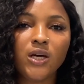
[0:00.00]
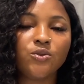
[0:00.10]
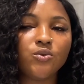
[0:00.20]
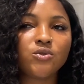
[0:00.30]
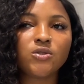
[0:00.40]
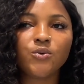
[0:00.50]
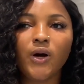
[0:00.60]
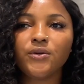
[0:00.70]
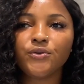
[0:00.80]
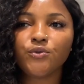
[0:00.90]
I don't want to say what
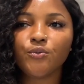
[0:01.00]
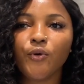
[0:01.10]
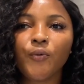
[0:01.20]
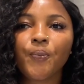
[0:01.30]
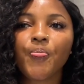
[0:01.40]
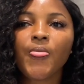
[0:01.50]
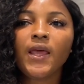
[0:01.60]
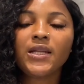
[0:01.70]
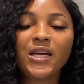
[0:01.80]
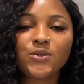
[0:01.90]
I don't know, but
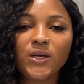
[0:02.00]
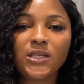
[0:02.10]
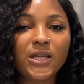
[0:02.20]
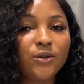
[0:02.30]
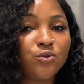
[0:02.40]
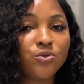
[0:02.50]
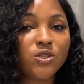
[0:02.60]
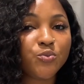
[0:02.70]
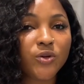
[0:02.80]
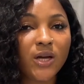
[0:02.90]
that's why they now do
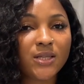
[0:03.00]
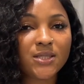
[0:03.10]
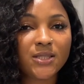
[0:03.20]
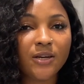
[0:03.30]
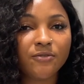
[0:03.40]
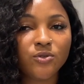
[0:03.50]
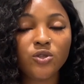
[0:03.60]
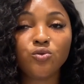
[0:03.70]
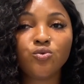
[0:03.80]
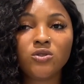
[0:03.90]
this precast interview.
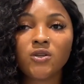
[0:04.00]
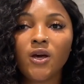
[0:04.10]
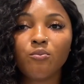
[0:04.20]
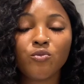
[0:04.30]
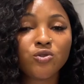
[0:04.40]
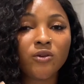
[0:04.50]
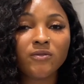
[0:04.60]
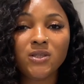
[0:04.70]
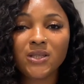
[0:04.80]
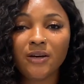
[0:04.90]
They do it. Most of
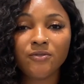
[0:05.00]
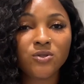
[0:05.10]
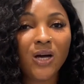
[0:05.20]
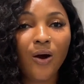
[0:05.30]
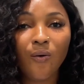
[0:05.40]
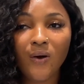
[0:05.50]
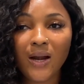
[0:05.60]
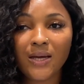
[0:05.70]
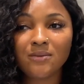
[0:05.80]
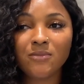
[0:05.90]
the interviews are
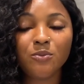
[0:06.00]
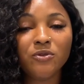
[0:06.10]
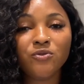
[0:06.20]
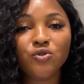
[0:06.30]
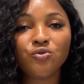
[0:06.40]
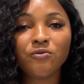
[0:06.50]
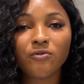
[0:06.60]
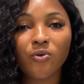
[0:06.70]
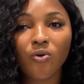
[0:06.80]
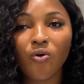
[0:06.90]
online, maybe through
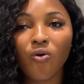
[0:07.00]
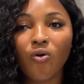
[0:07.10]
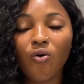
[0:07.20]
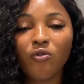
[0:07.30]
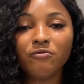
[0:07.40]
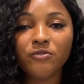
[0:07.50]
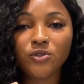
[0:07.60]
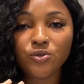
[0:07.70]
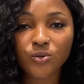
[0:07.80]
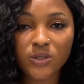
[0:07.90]
phone call or
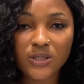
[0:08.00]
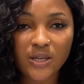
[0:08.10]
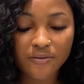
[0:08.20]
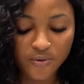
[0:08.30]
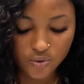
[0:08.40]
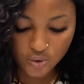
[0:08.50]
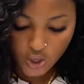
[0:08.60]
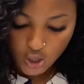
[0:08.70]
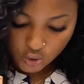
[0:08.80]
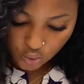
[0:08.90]
video interviews.
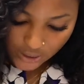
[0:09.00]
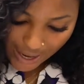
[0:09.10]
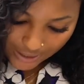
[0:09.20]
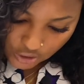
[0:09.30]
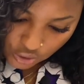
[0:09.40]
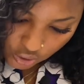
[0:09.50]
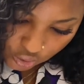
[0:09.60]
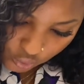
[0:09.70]
So they ask you all the